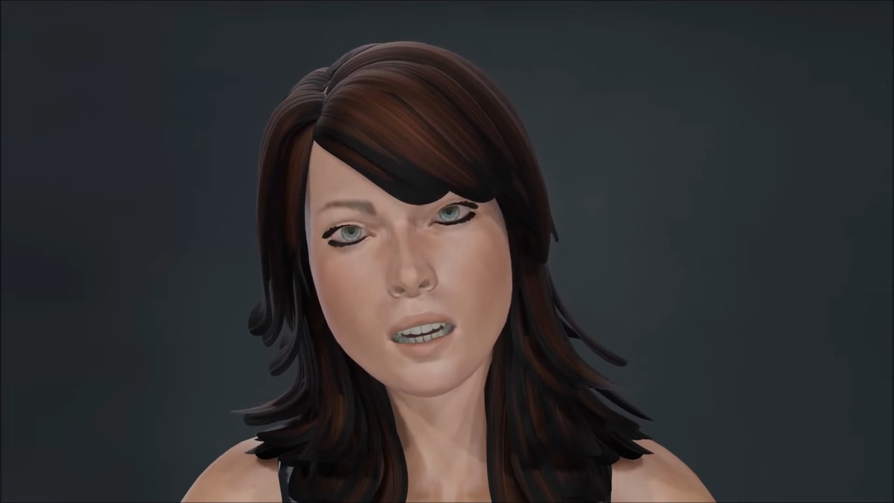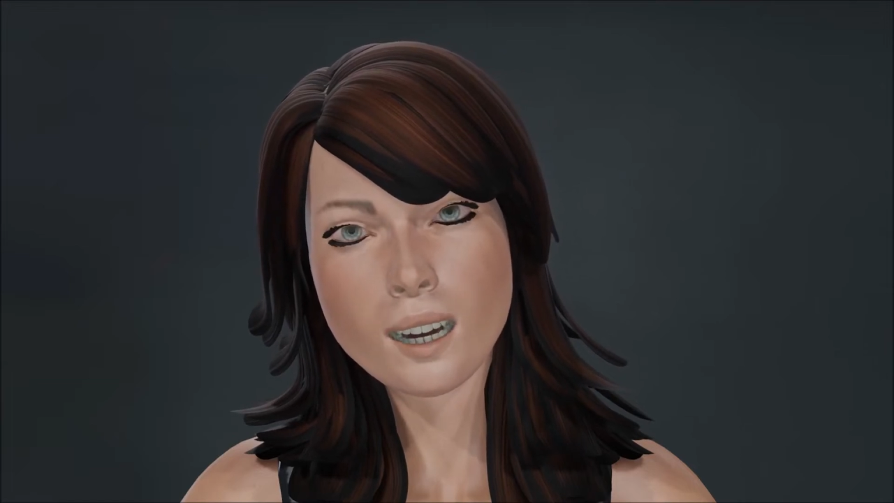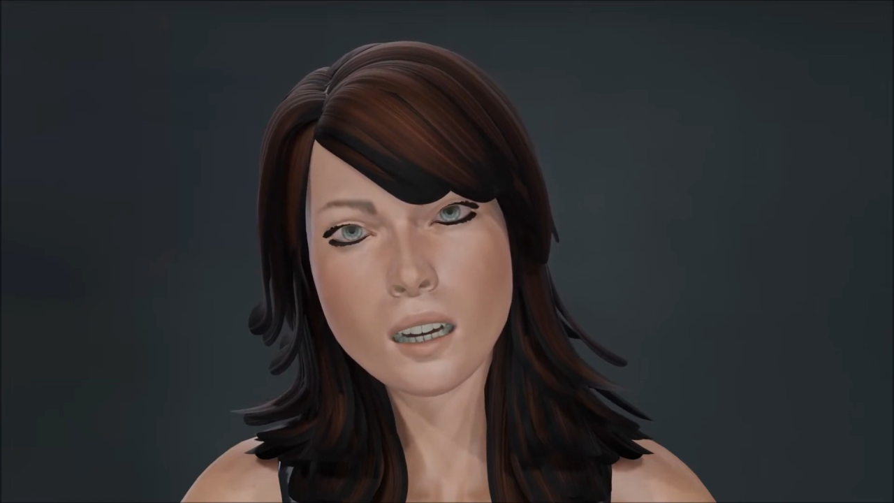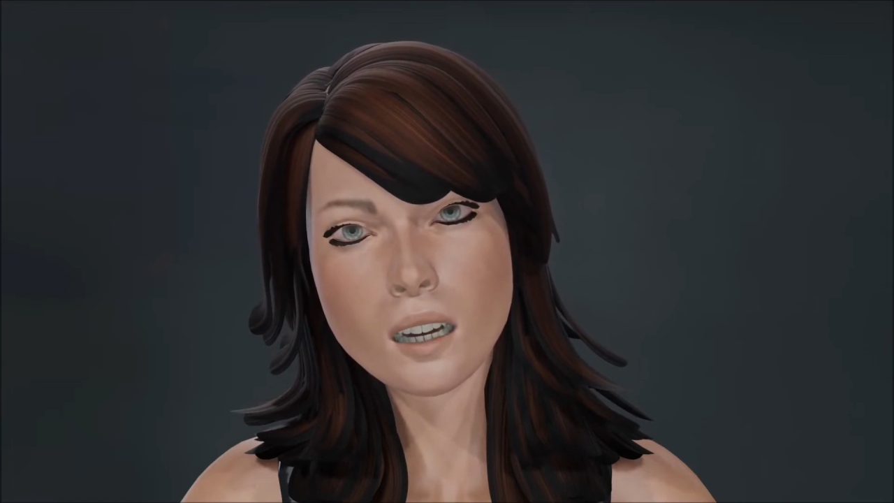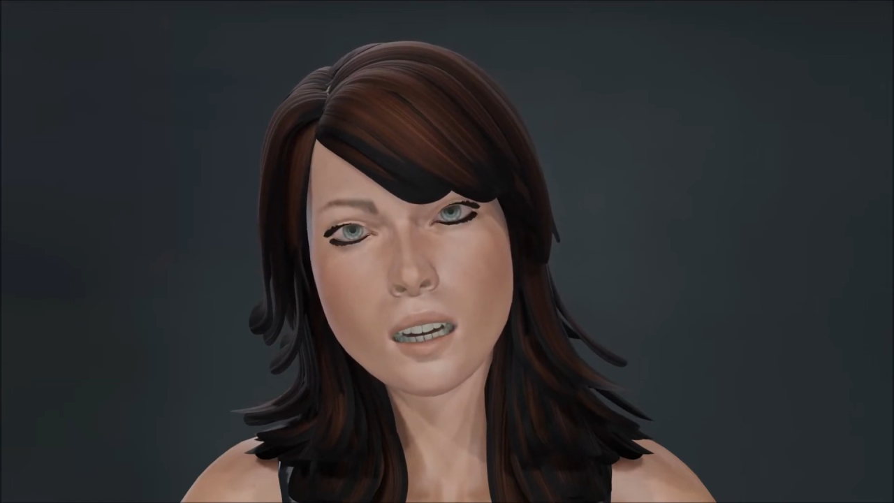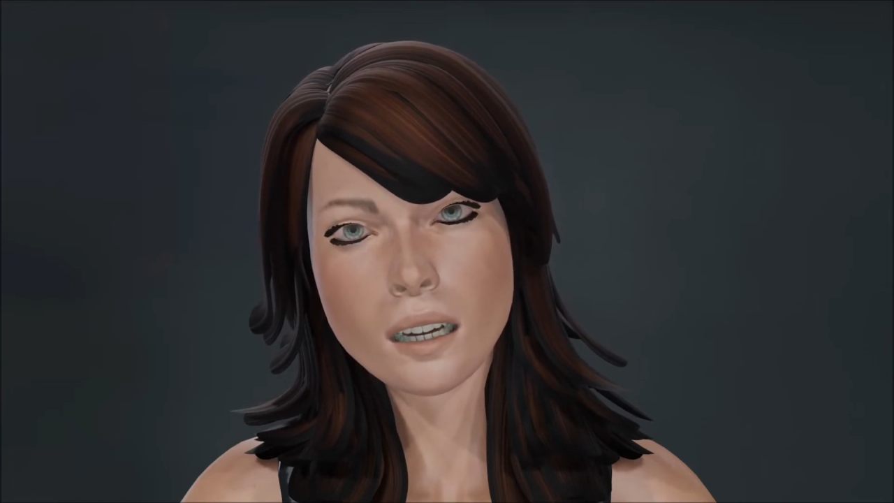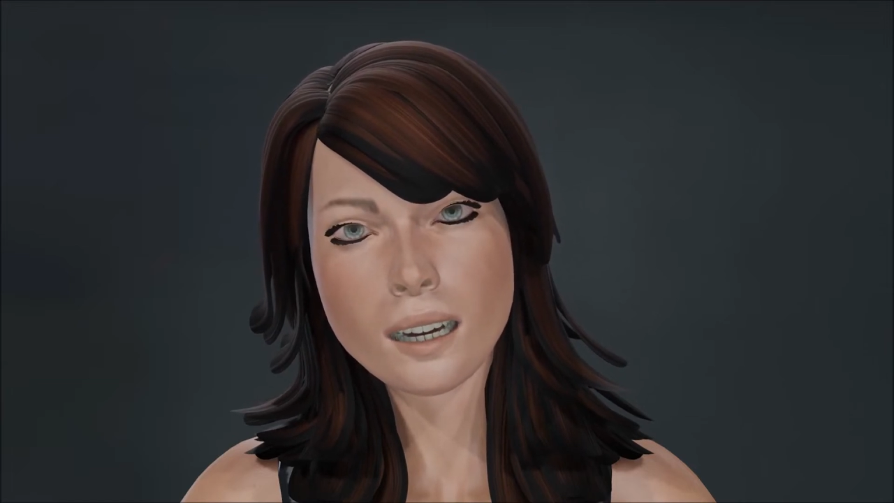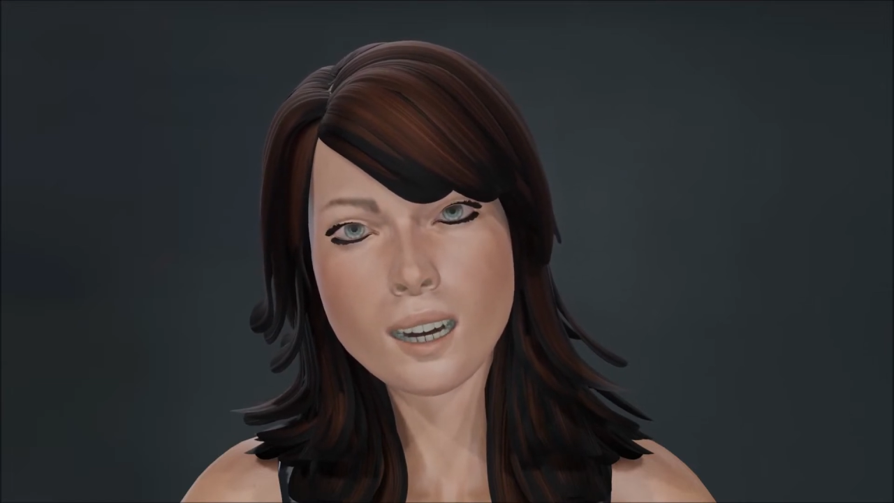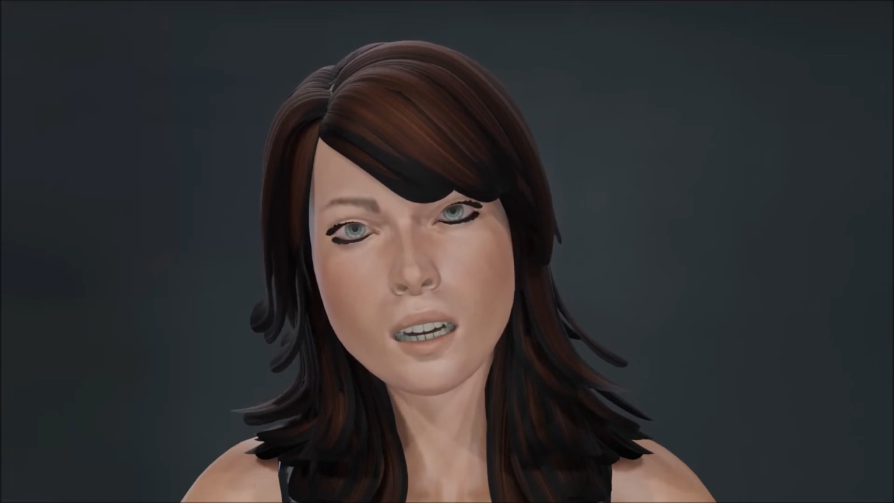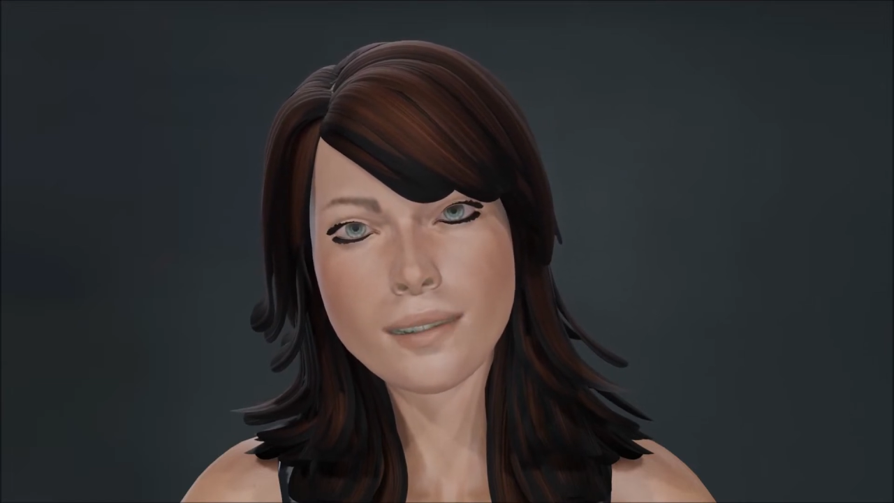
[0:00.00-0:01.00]
change the
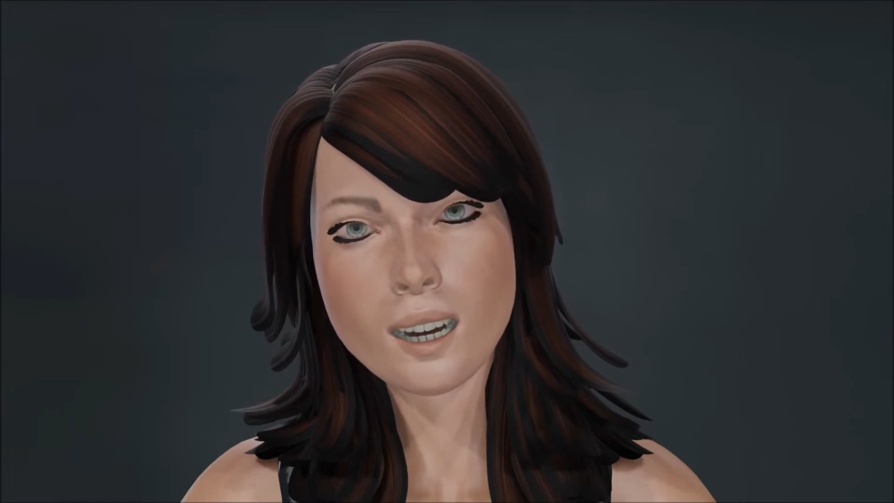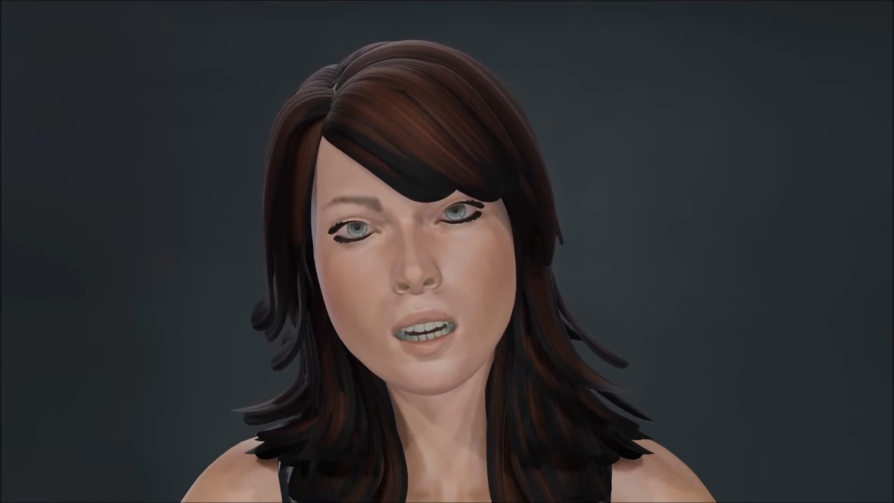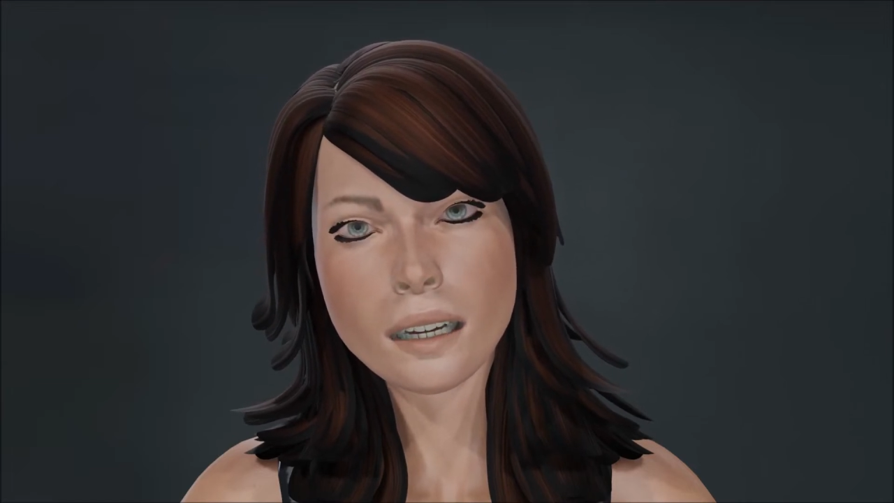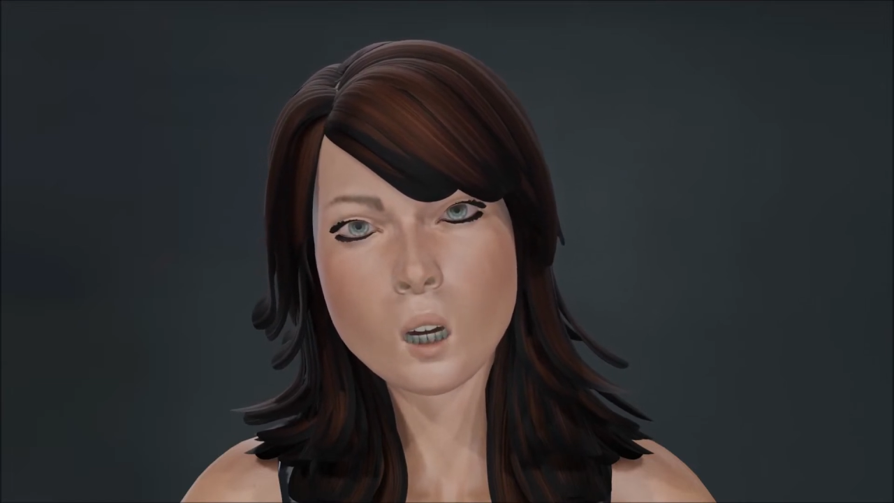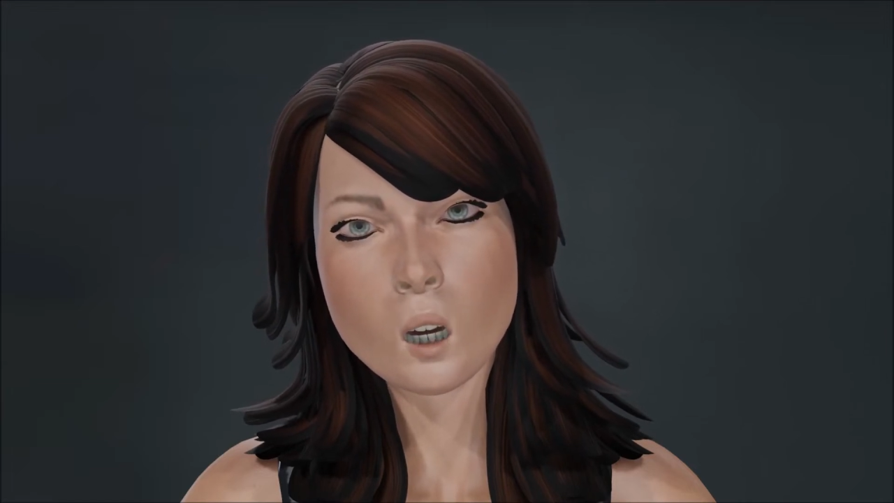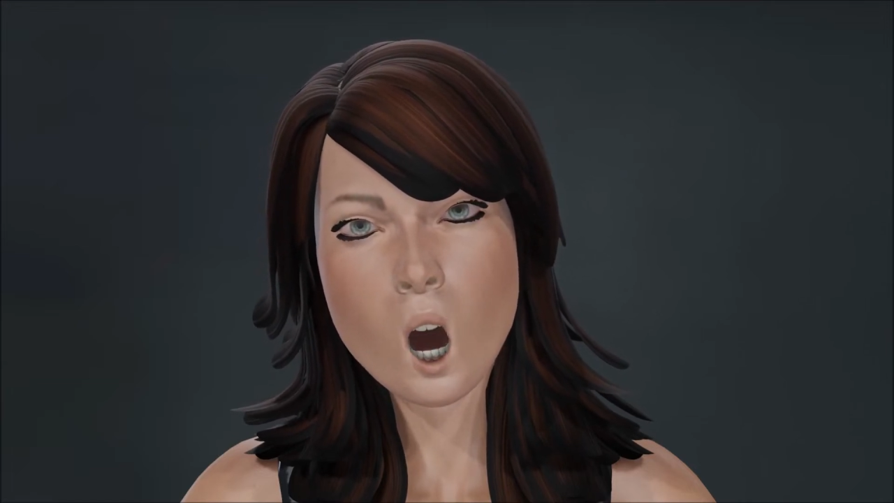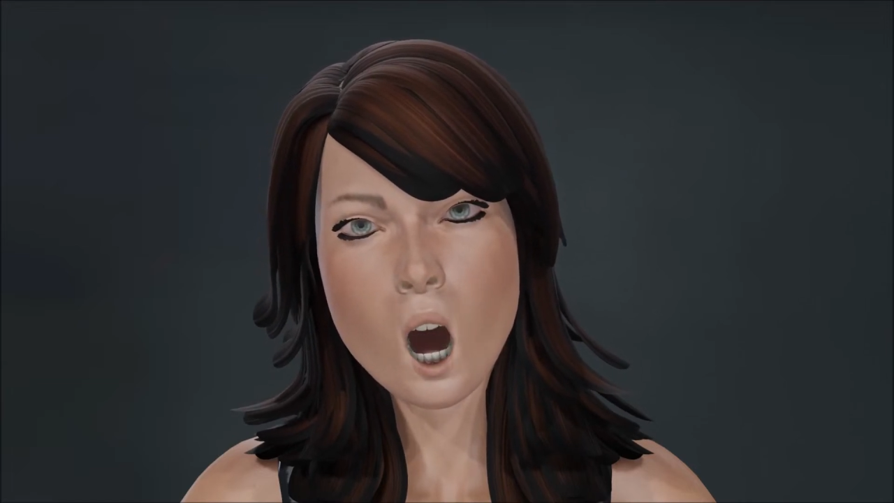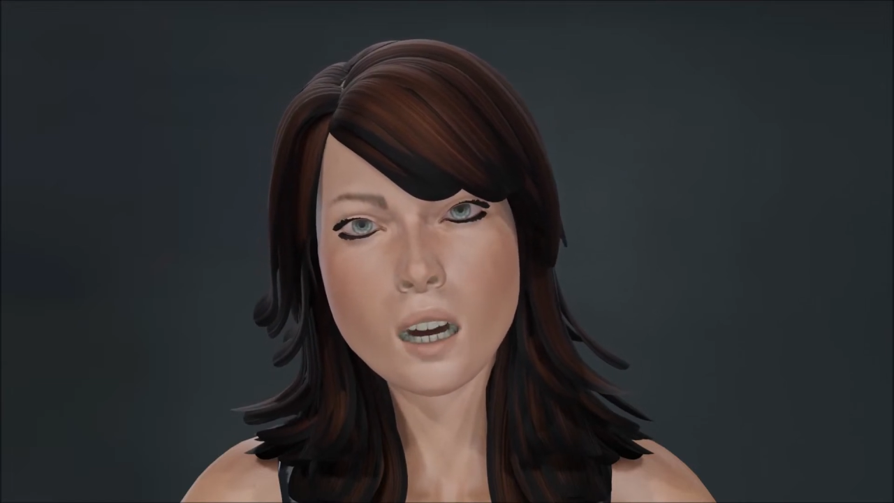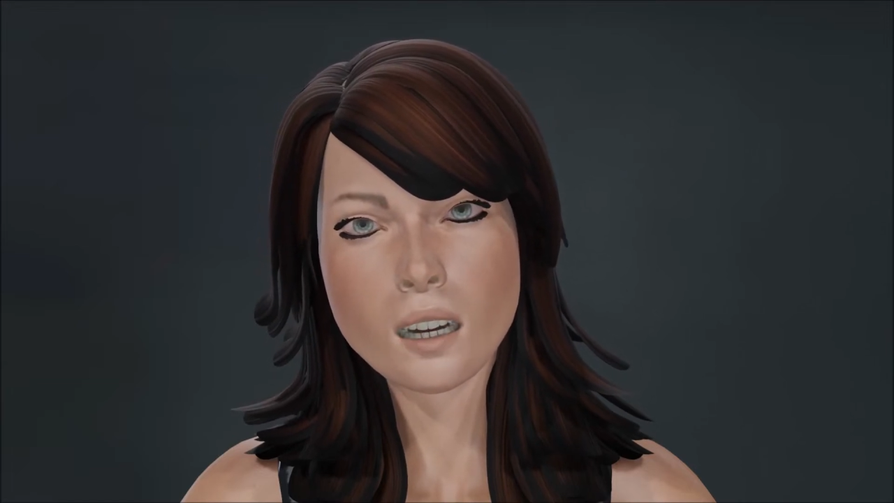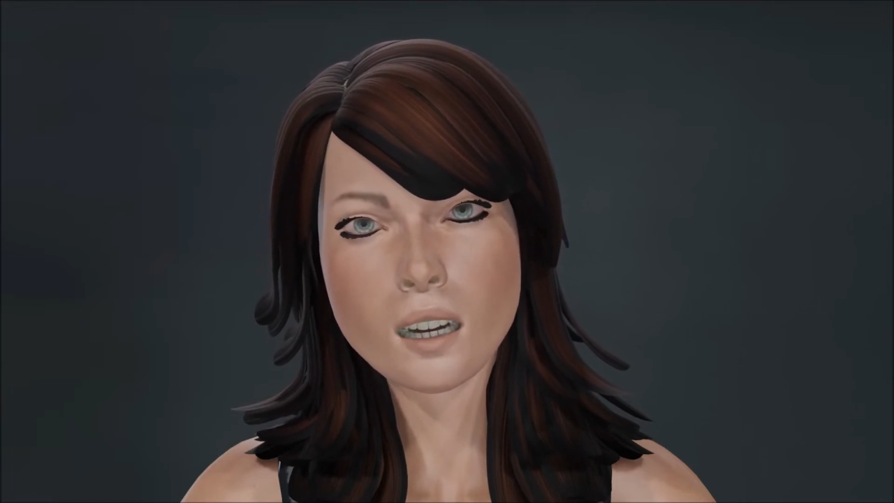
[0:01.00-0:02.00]
environment for good
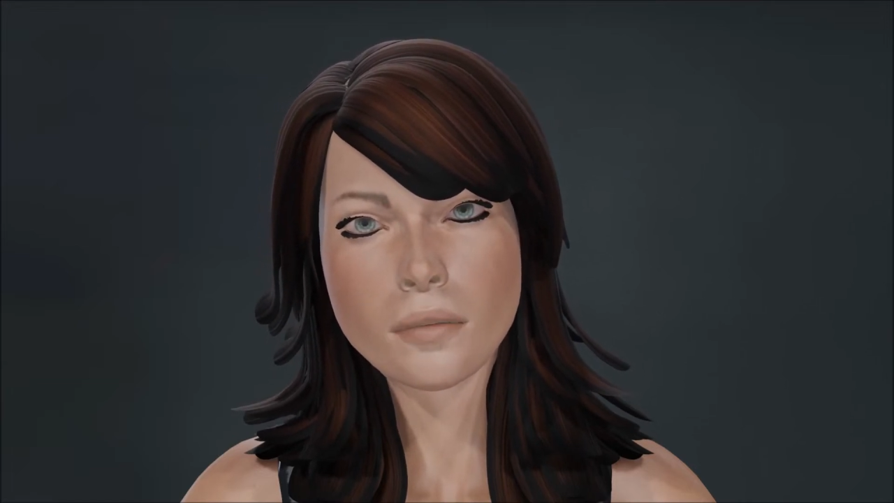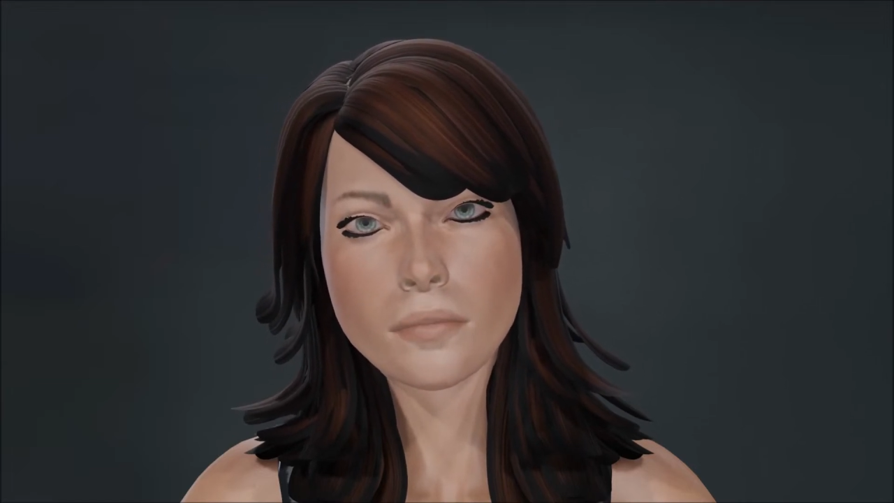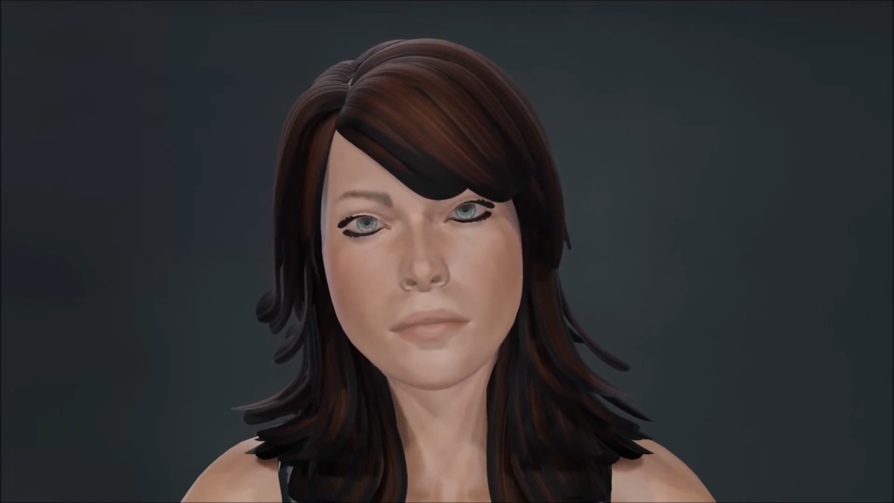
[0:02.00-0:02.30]
or ill.